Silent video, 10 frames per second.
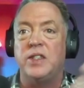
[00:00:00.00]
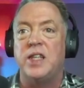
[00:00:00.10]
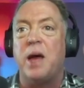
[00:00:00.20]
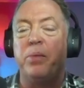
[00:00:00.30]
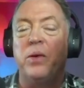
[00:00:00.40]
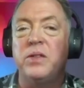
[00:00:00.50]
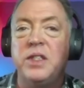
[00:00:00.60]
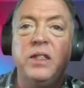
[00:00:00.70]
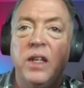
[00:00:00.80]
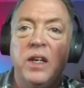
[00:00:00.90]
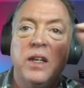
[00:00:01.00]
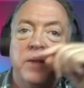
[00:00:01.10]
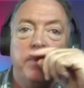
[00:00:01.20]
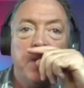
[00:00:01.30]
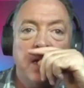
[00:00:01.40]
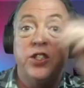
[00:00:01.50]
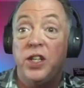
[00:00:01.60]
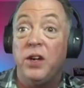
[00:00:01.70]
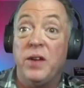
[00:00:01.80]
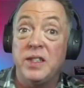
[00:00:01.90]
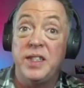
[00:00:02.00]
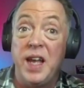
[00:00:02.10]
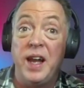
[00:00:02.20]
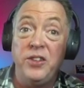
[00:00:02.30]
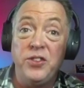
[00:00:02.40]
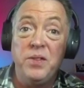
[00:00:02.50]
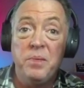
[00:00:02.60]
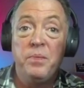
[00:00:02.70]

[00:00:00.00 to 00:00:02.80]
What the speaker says: Is that person in serious danger?